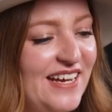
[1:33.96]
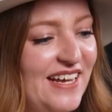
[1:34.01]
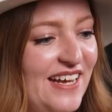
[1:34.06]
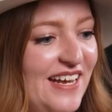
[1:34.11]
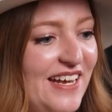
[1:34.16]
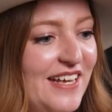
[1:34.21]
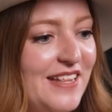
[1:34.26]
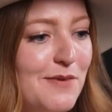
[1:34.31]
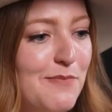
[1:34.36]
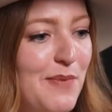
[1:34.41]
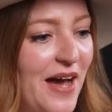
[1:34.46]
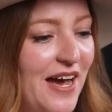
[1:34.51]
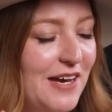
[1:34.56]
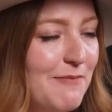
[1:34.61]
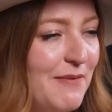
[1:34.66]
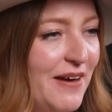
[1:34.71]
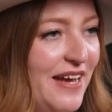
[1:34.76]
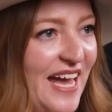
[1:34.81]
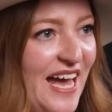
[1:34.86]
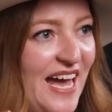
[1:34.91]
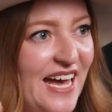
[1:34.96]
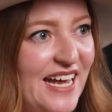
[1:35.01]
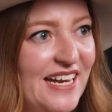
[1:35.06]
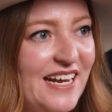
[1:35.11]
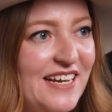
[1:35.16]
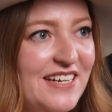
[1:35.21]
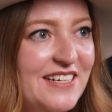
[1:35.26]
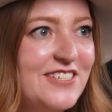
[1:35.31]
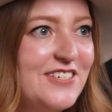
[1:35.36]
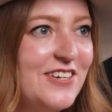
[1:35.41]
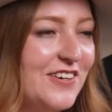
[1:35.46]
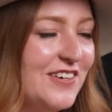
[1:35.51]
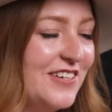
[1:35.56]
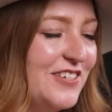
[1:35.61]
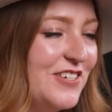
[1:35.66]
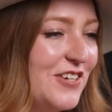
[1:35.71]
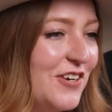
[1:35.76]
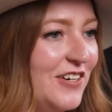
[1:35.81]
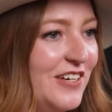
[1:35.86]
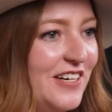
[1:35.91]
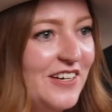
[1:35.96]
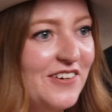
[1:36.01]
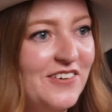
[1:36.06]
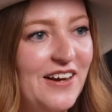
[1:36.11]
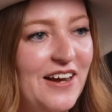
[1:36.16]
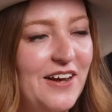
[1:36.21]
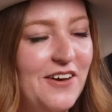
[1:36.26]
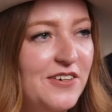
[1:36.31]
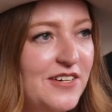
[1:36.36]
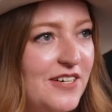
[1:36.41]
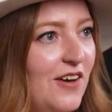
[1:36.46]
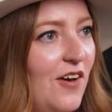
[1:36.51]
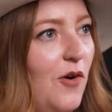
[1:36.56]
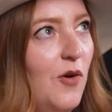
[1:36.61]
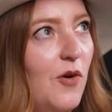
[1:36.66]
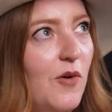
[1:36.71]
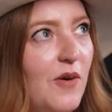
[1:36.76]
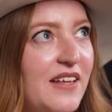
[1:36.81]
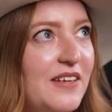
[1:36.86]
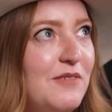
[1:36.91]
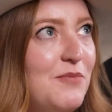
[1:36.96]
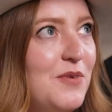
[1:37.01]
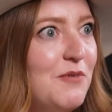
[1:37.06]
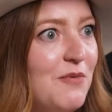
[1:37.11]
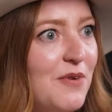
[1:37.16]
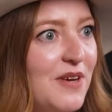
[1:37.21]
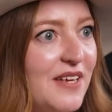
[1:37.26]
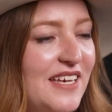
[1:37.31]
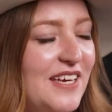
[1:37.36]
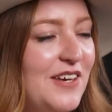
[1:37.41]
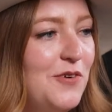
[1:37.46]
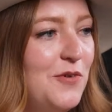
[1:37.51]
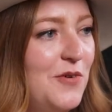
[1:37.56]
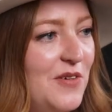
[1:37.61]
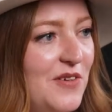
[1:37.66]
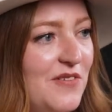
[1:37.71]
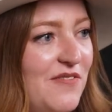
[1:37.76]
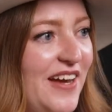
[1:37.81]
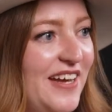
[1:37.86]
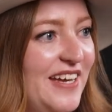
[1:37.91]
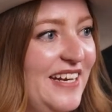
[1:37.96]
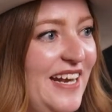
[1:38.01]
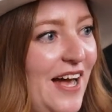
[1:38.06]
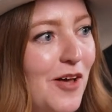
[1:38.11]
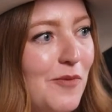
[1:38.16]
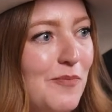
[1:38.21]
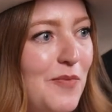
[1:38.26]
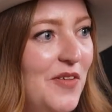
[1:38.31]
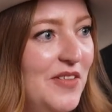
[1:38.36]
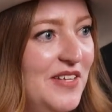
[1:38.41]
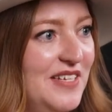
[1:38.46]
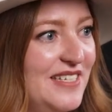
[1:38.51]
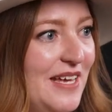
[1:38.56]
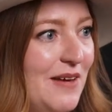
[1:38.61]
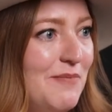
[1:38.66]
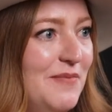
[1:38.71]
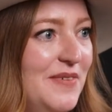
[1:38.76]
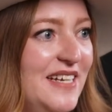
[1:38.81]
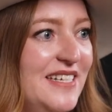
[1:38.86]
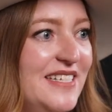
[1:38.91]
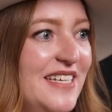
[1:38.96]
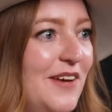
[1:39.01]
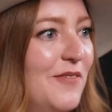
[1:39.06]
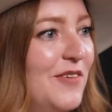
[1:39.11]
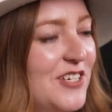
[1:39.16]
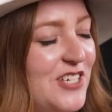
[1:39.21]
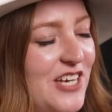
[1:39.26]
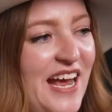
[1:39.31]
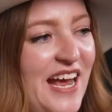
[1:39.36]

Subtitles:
in the back of my head, I started turning around, oh, well, it'd be really cool if I could help all these companies. I wish I